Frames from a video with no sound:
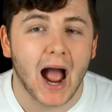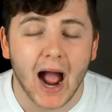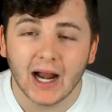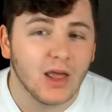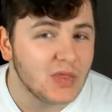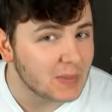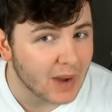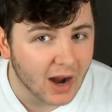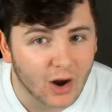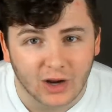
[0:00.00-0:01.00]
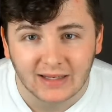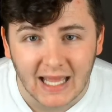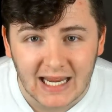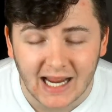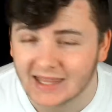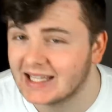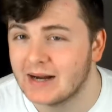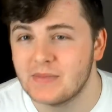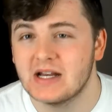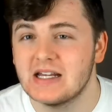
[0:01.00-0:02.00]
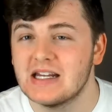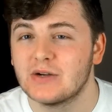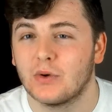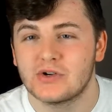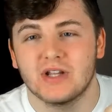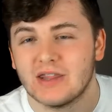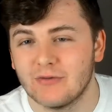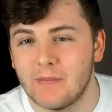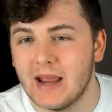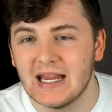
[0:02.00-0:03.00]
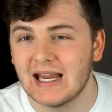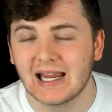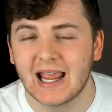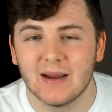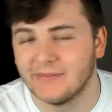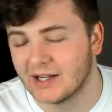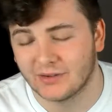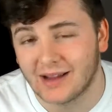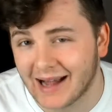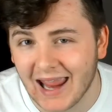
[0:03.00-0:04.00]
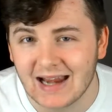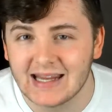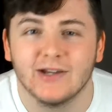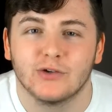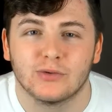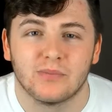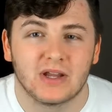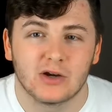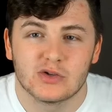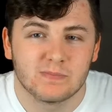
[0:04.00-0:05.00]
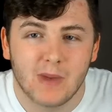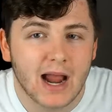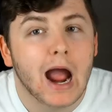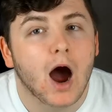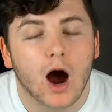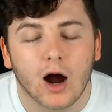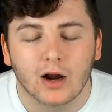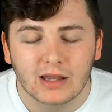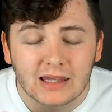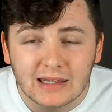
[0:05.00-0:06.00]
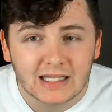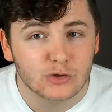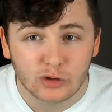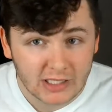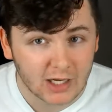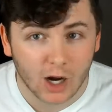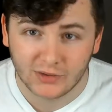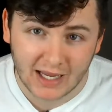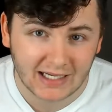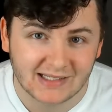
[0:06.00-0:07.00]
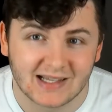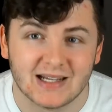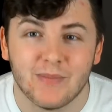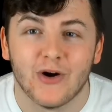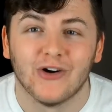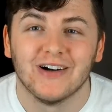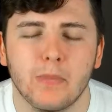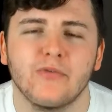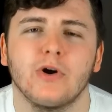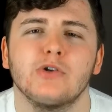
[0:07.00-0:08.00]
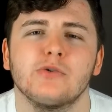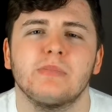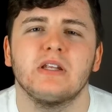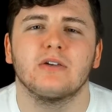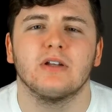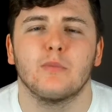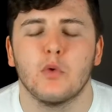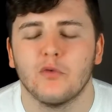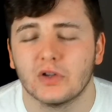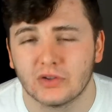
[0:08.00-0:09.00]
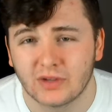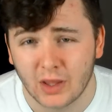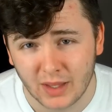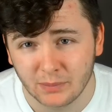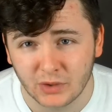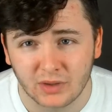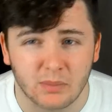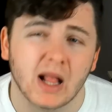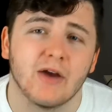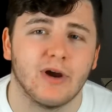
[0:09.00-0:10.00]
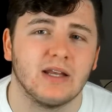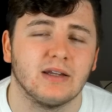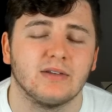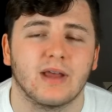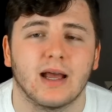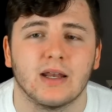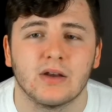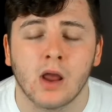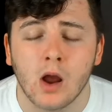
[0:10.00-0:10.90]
I don't think my heart can take it. I think I'm going to need to watch like the remaining games outside A&E or something, because my heart literally can't take this anymore. Before I jump into Liverpool versus Southampton player ratings and